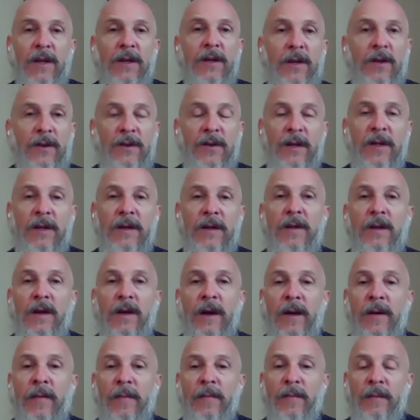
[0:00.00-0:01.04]
did
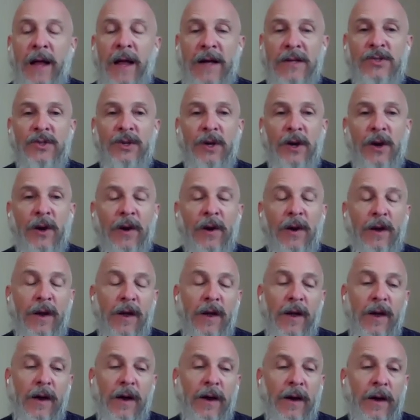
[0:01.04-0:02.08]
last year,
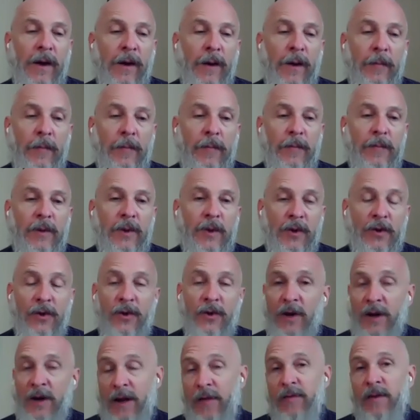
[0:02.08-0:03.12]
you're going
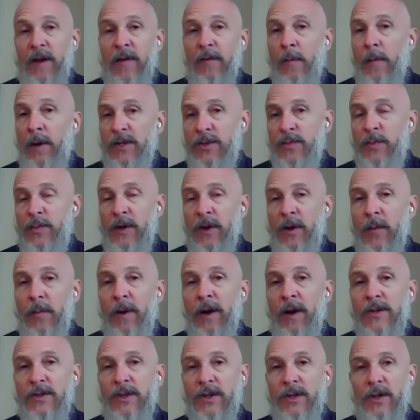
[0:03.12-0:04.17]
to have a much bigger
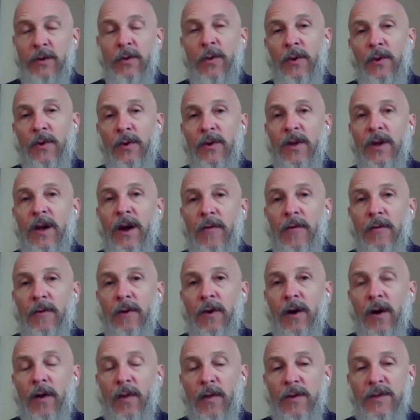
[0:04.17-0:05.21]
budget in order to cover
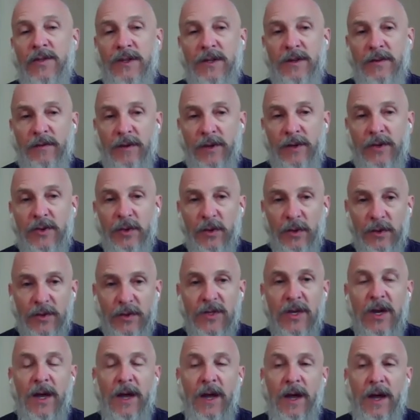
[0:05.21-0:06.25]
all those
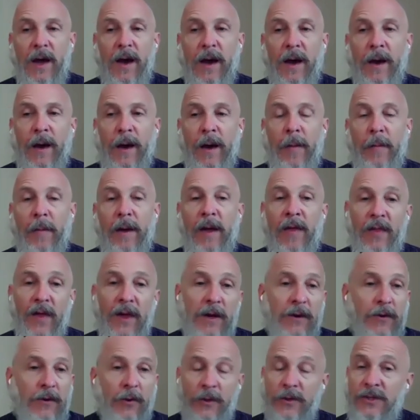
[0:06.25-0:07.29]
individuals. And
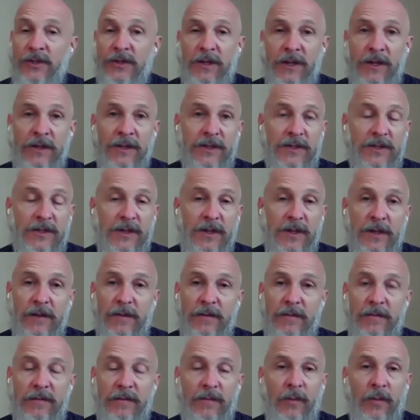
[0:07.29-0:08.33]
then, of course, it is
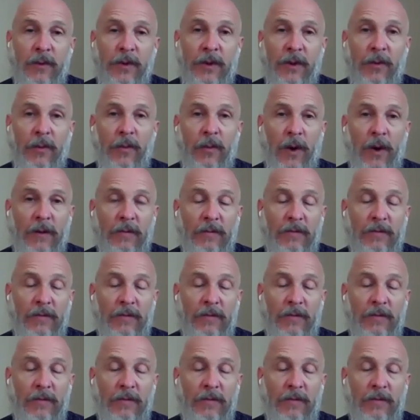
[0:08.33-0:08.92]
what